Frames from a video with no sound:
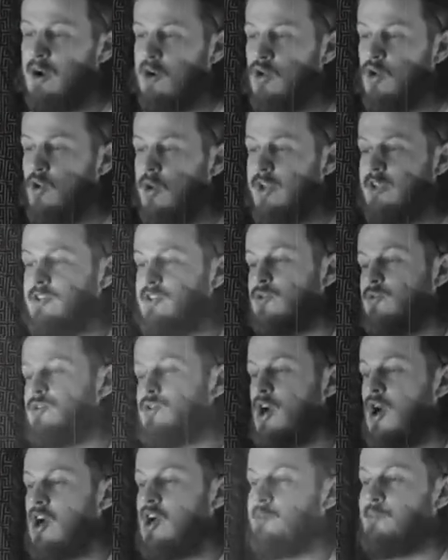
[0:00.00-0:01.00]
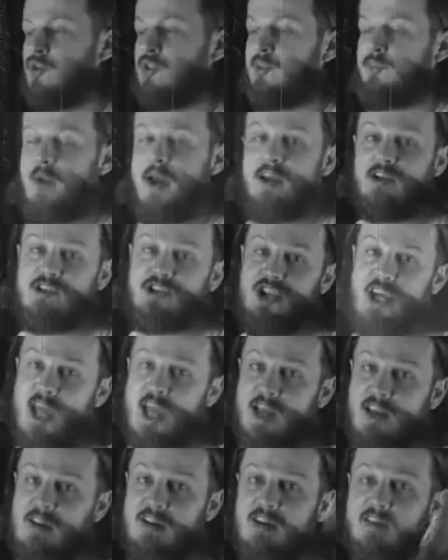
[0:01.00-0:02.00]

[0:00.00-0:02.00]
going to talk about the pedal chain